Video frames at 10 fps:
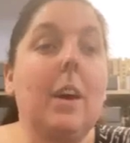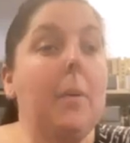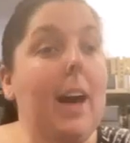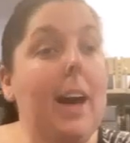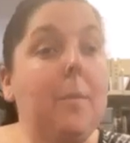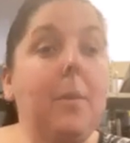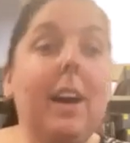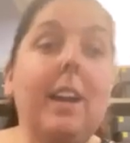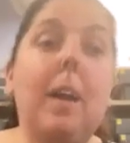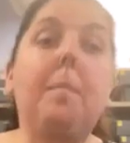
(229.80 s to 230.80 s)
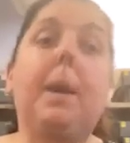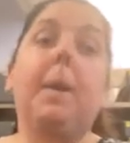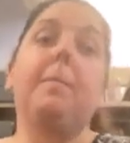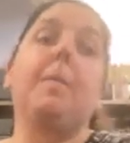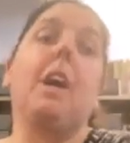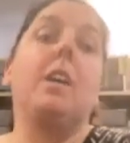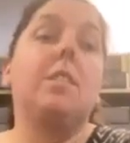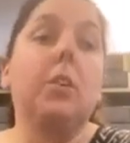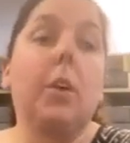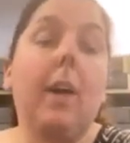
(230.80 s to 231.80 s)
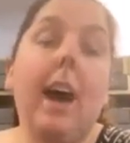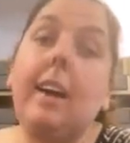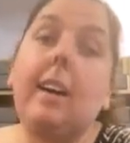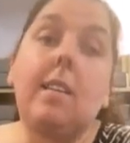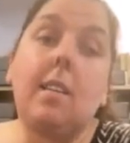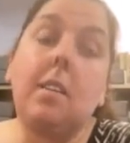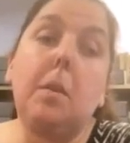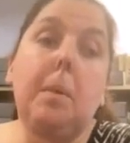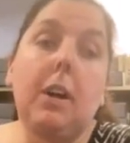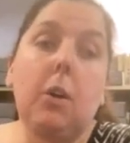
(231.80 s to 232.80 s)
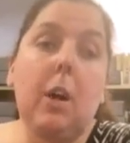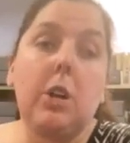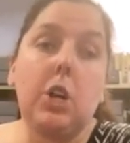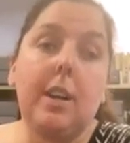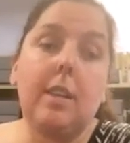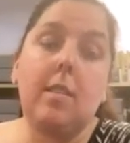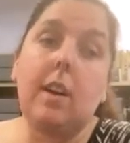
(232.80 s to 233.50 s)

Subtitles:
Okay, we got a number. So go ahead and continue to put your questions